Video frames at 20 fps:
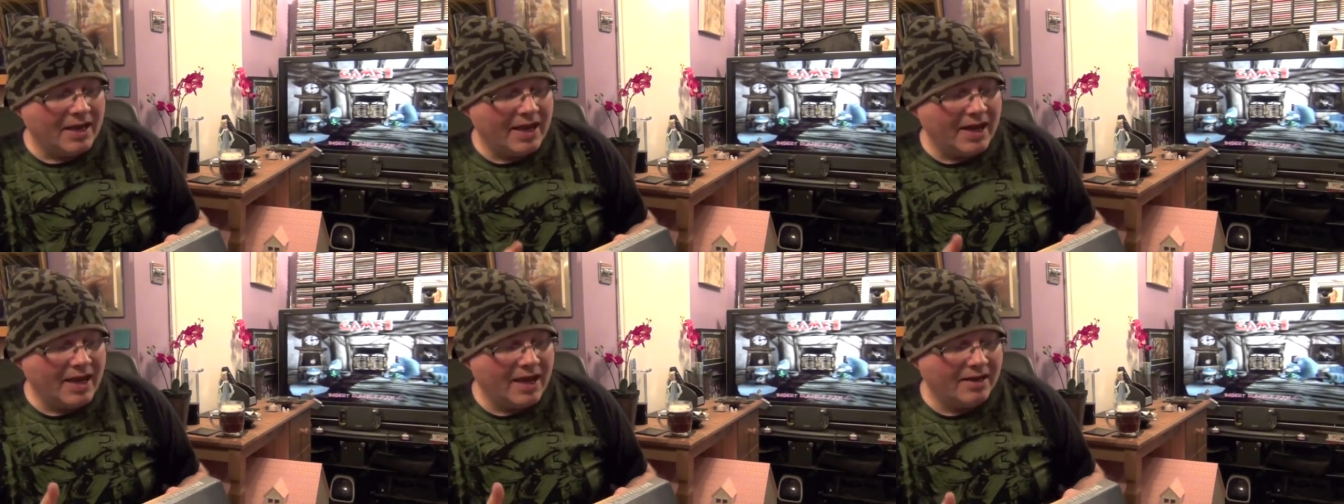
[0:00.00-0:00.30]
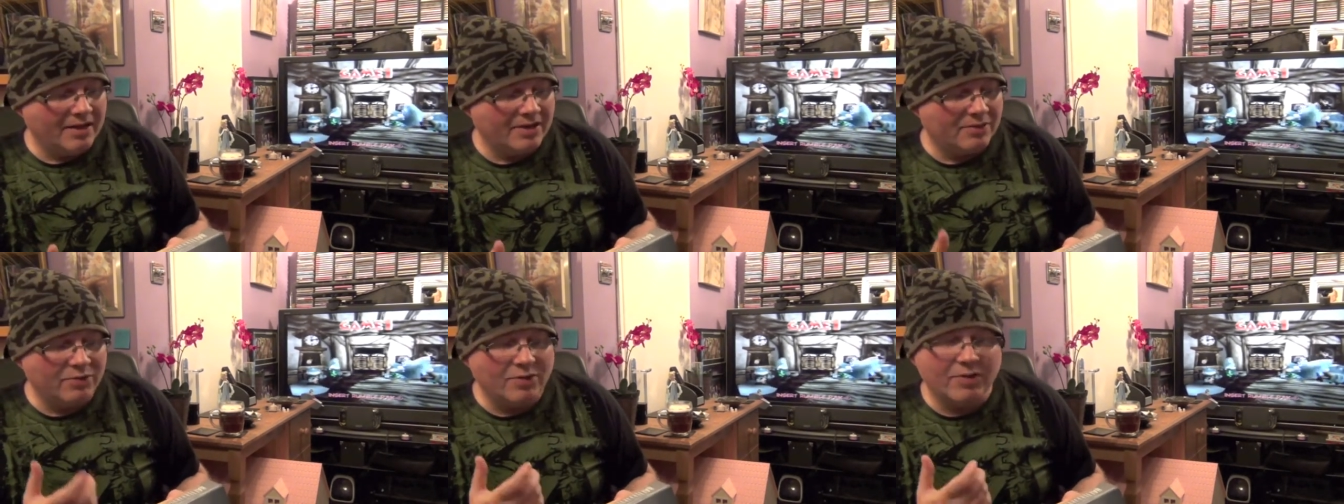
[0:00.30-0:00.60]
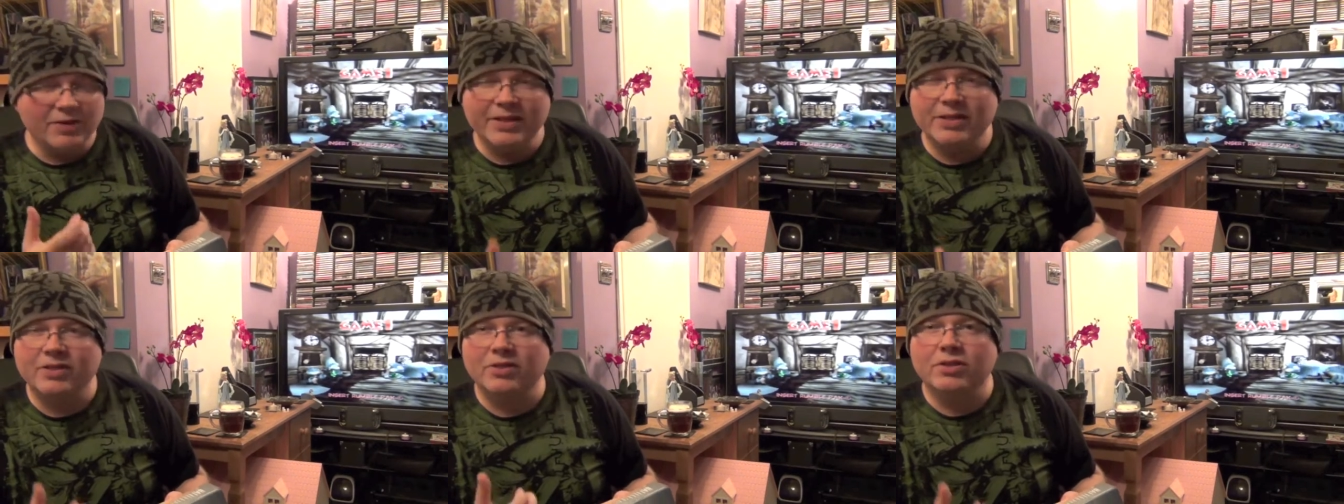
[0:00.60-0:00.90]
and it's
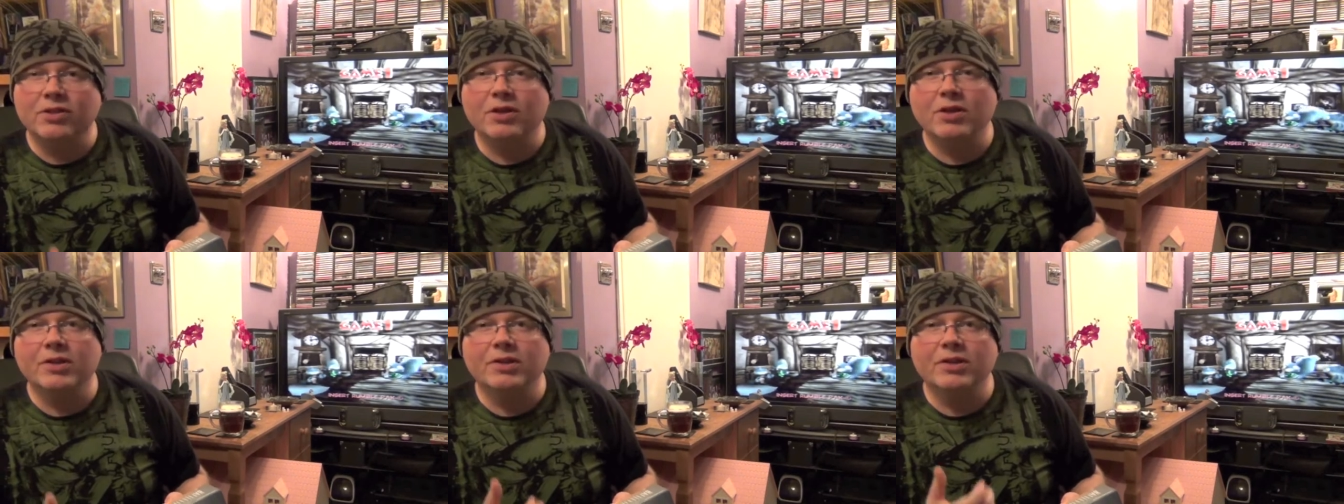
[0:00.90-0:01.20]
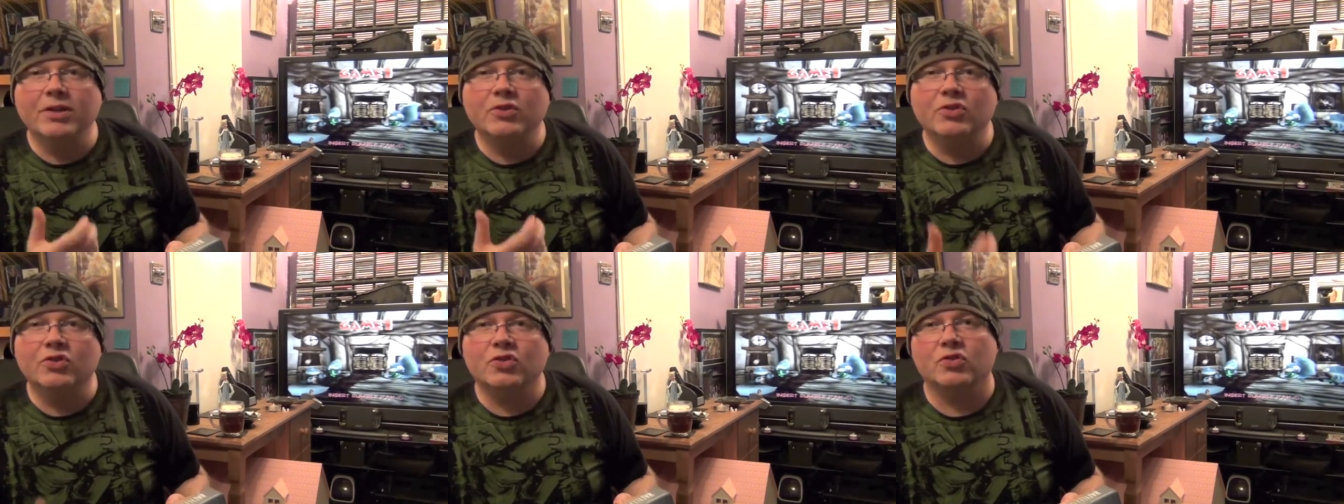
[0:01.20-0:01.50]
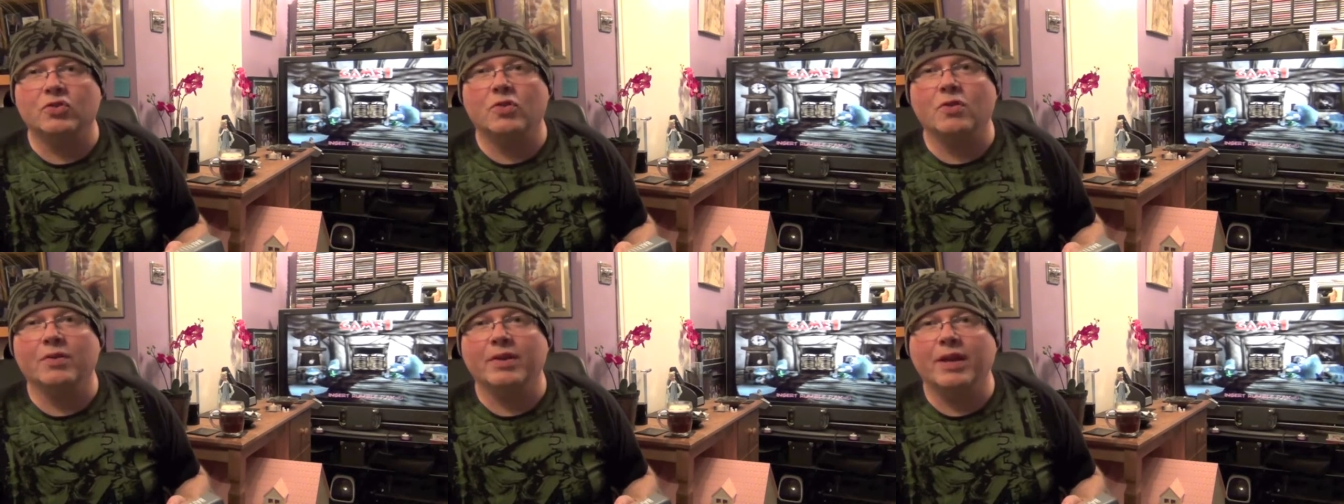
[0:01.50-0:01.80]
really sturdy and
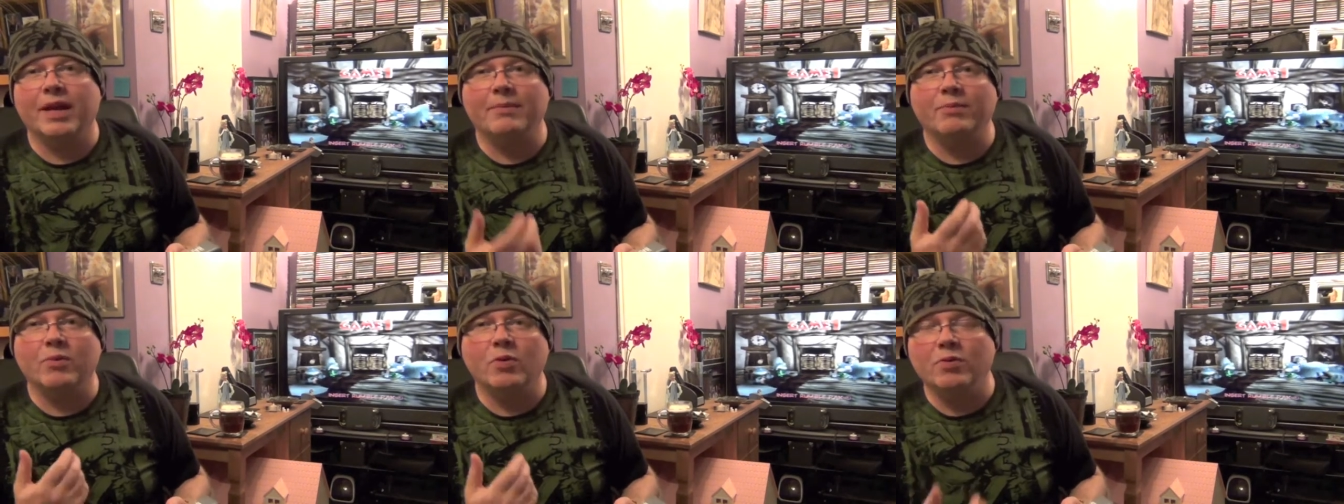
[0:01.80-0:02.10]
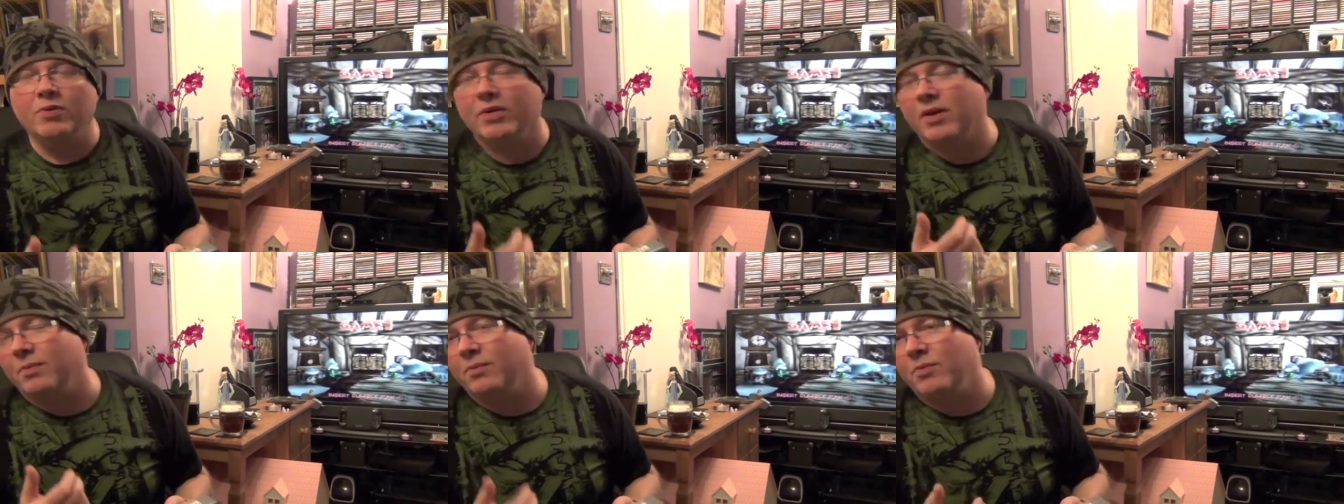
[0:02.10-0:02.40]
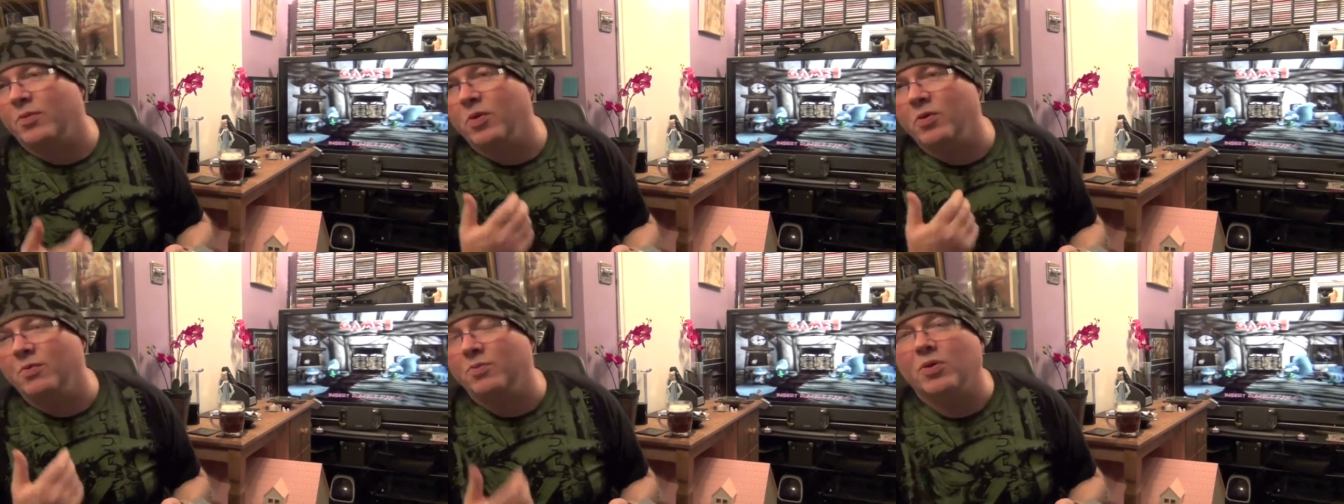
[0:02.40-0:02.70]
strong, and more
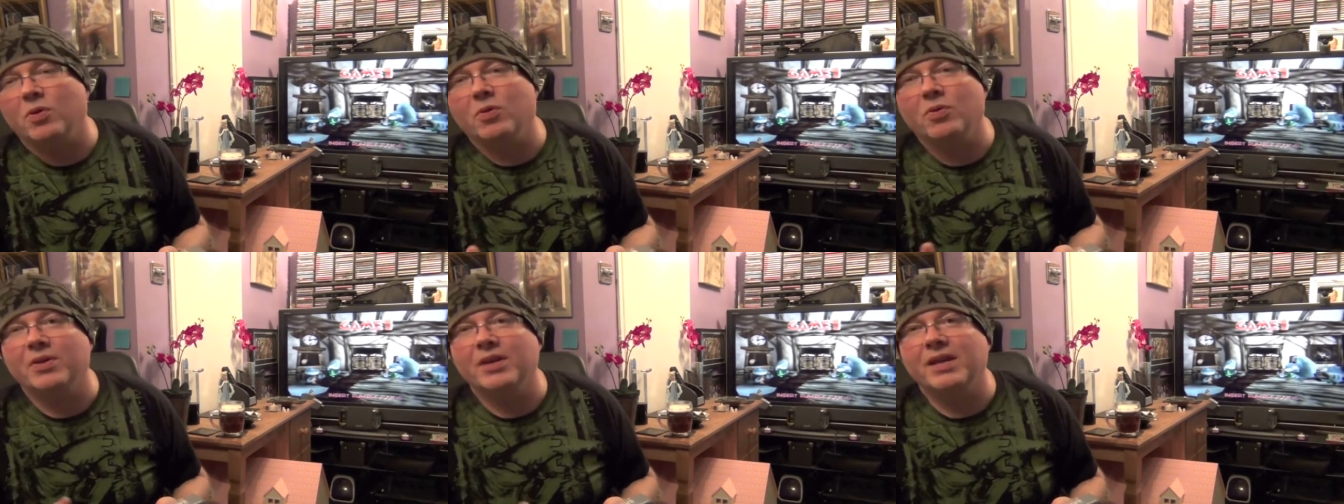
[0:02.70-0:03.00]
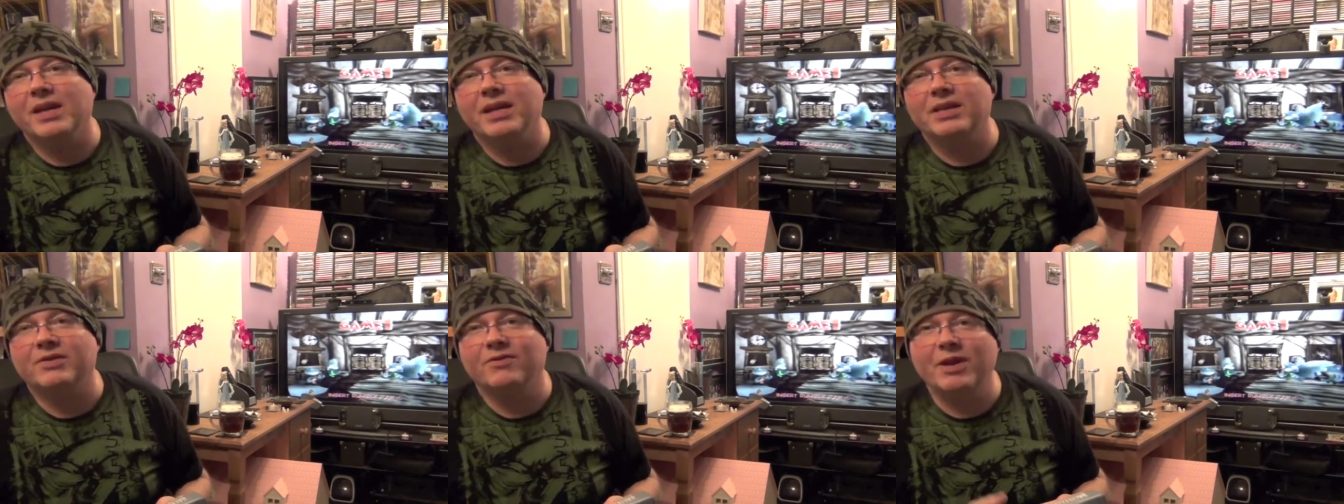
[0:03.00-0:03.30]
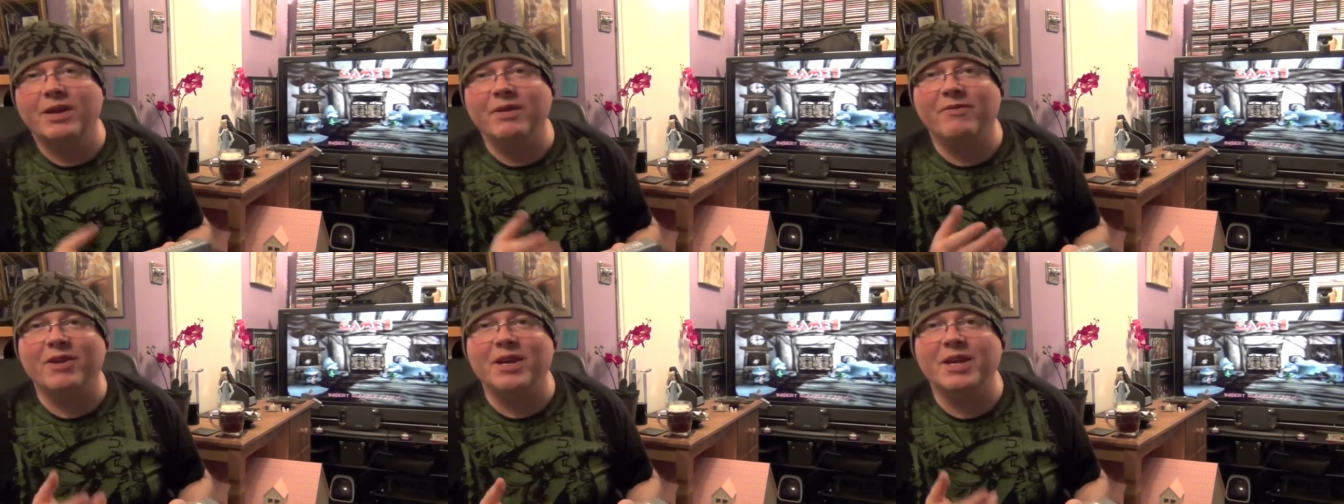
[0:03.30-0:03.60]
importantly, it's
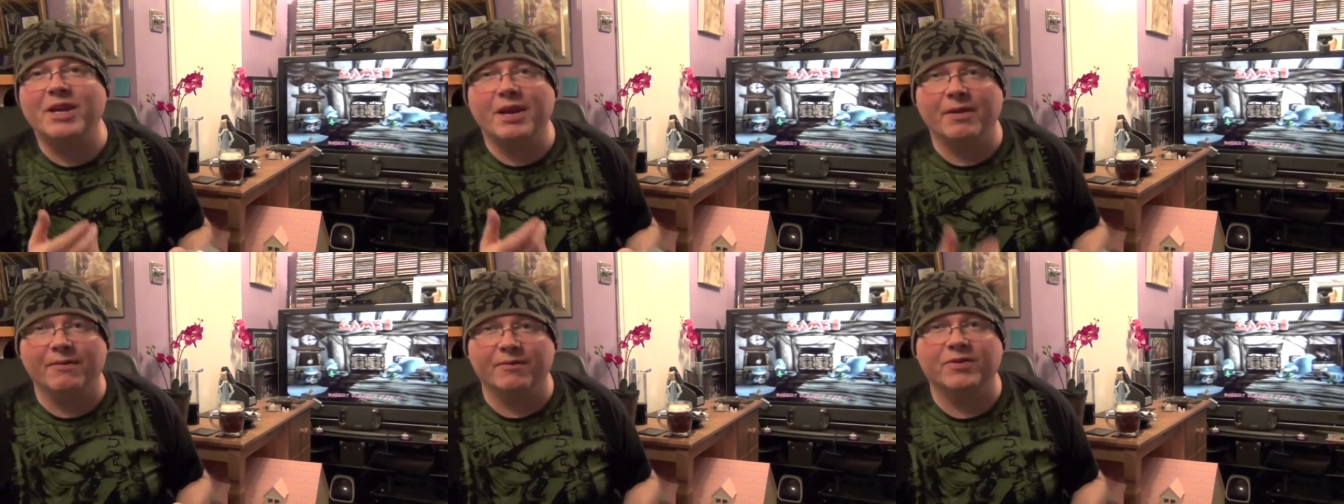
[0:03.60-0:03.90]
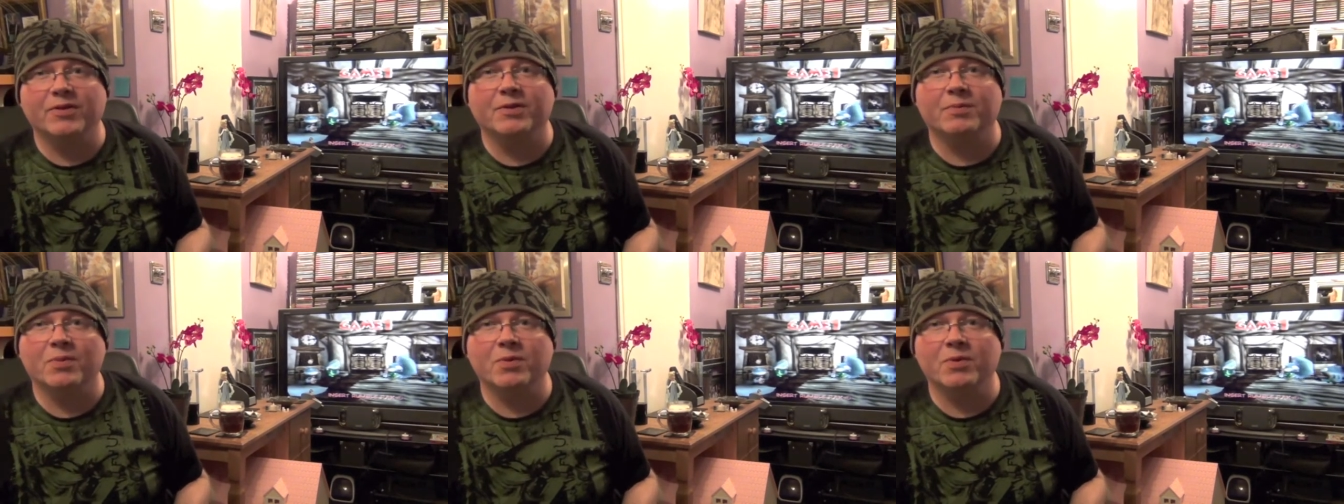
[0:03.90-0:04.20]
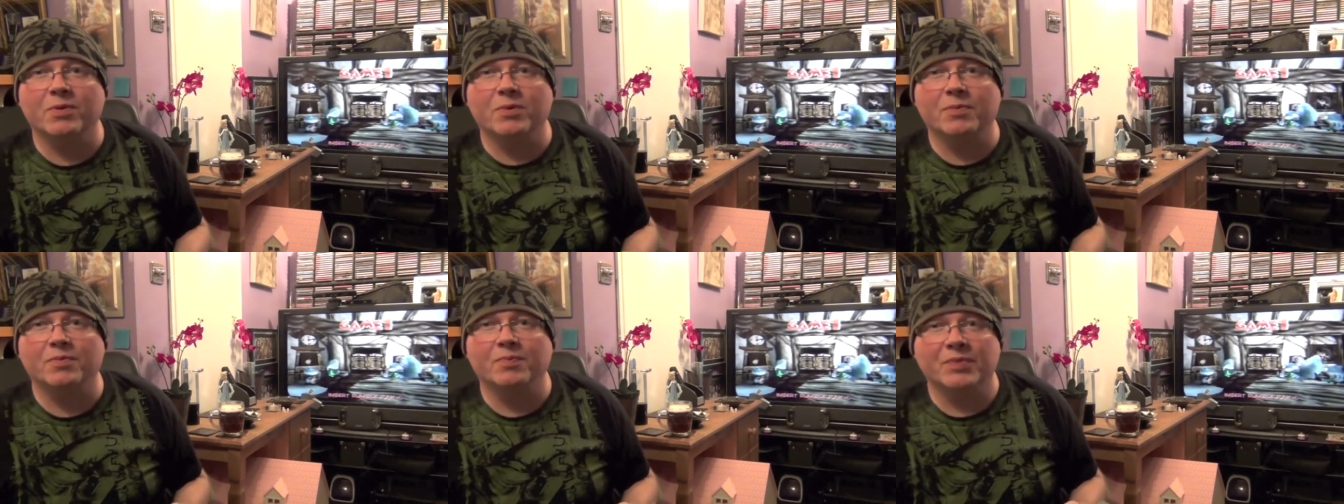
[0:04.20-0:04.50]
very
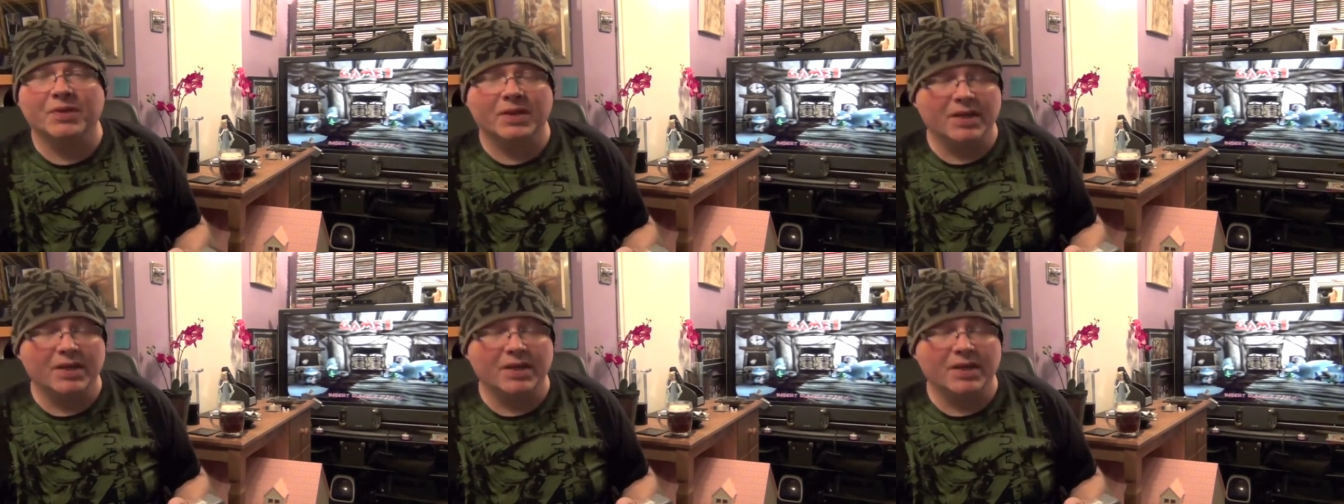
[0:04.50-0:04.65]
comfortable.